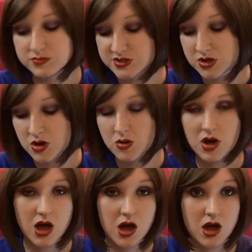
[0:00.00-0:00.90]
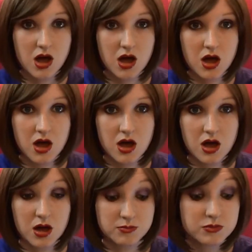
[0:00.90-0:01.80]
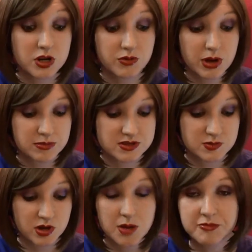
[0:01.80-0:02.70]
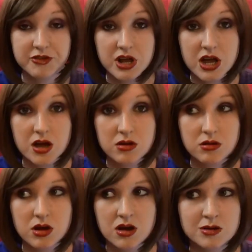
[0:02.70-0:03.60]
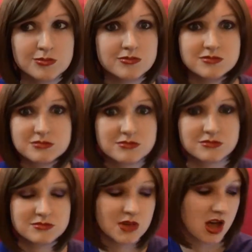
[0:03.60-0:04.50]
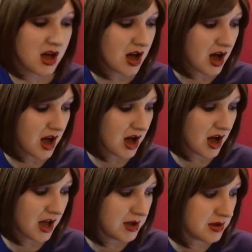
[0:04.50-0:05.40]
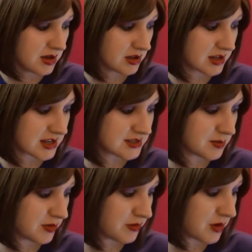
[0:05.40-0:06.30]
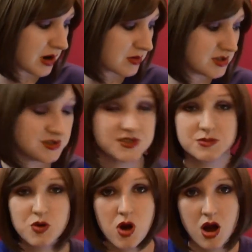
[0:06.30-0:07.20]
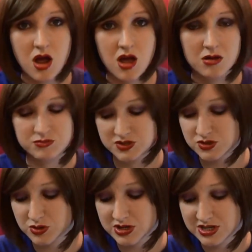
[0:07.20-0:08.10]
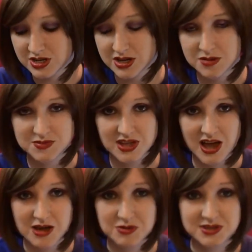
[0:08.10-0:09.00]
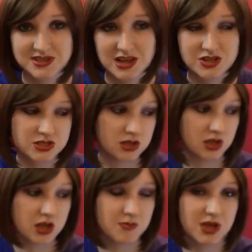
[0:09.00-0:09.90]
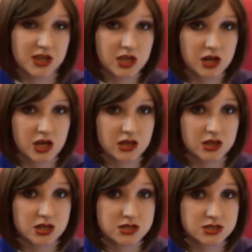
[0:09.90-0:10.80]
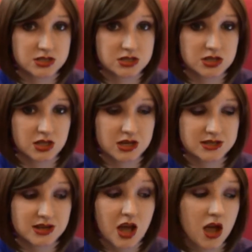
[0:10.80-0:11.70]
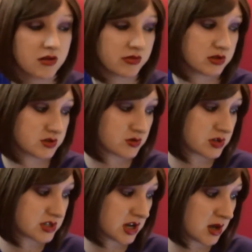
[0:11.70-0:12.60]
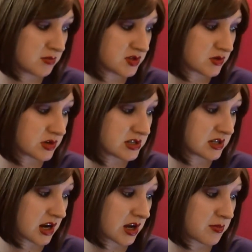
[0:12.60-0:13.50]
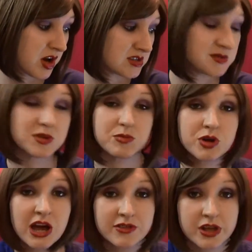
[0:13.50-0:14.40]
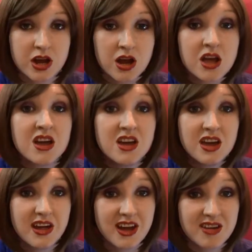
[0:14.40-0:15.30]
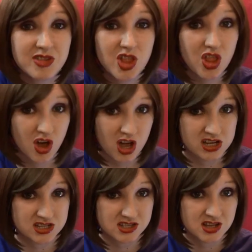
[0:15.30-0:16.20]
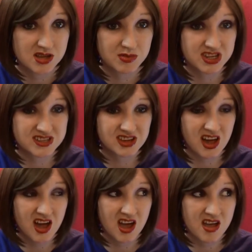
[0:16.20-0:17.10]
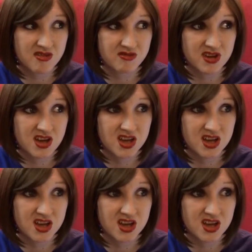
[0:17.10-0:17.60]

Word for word: so I'm gonna wrap this one up for now. Um, I, like I said before, I want to do some more um, story times. I was actually like making a list last night of all the story time stories that I could possibly put out there. And I have a lot because I've